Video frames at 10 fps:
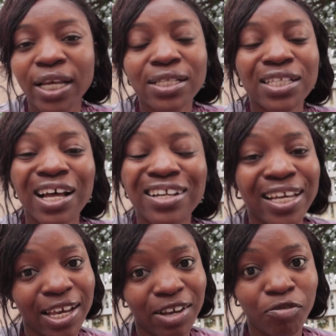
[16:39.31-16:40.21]
Like, start
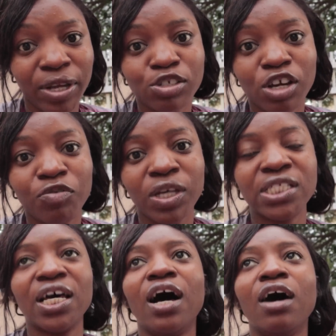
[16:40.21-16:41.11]
like getting ready to
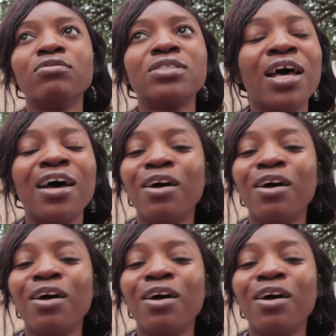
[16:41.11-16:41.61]
arrange the house.